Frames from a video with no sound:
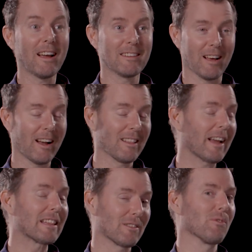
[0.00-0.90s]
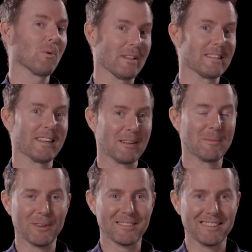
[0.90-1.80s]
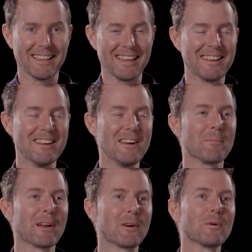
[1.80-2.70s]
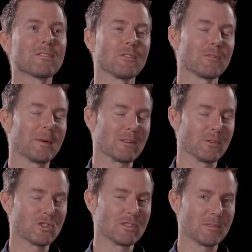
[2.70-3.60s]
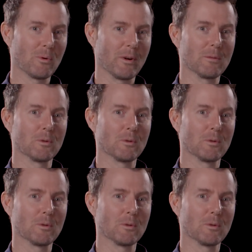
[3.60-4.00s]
I like the fallen king personally, but I also respect Richard's point,